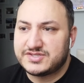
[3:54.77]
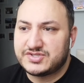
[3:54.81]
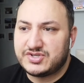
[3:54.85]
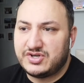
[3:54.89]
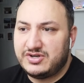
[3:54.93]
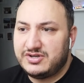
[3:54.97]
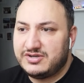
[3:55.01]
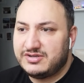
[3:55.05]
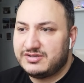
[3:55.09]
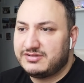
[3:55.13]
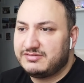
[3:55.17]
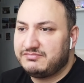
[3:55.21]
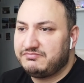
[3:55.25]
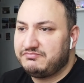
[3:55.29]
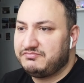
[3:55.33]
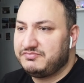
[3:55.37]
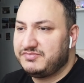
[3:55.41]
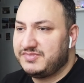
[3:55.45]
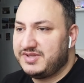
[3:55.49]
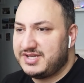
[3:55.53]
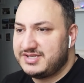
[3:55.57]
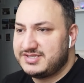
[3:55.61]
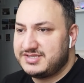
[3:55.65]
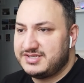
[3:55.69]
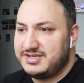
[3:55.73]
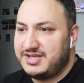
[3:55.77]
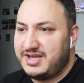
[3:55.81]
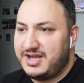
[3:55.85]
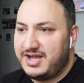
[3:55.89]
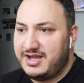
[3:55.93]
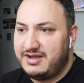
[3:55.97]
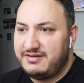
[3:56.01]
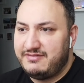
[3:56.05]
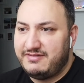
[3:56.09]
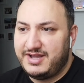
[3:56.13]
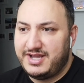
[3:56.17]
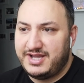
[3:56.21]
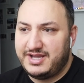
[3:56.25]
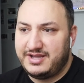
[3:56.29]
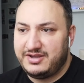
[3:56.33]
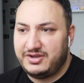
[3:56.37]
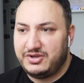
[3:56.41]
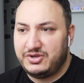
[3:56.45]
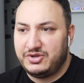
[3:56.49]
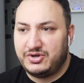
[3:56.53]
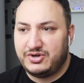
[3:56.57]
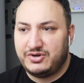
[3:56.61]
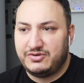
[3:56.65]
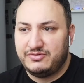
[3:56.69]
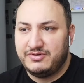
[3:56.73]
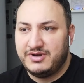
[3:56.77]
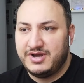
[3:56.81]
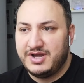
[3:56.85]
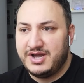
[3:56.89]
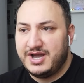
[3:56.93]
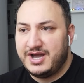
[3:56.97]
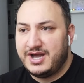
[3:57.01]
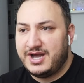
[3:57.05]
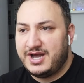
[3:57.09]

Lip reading: the song doesn't have a, you know,